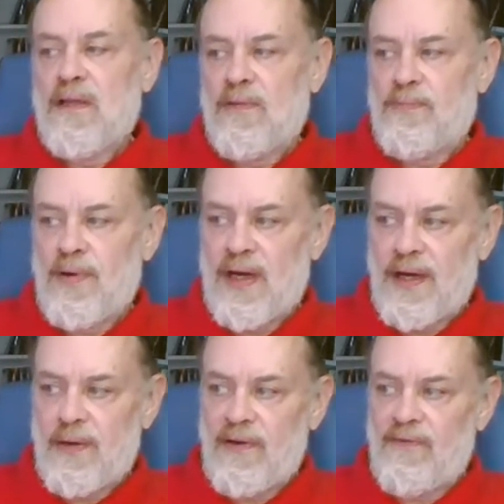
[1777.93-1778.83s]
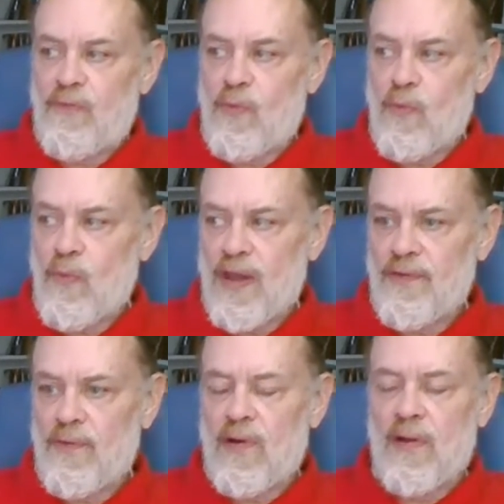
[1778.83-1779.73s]
the prior of
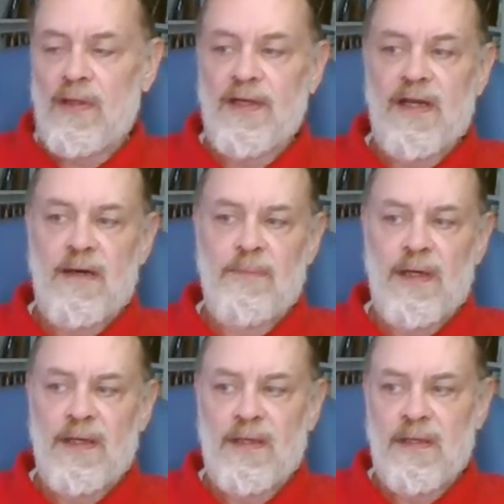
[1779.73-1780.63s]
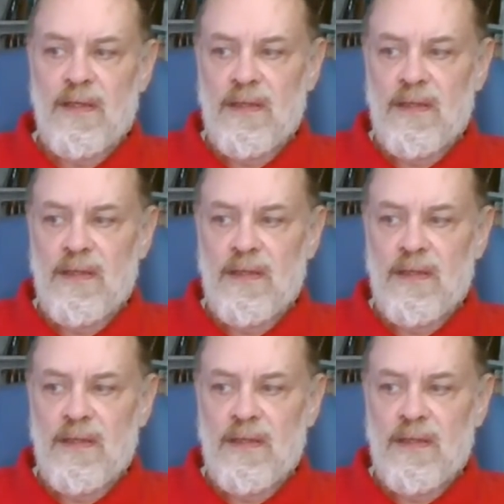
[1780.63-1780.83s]
Weatherall in Cumberland,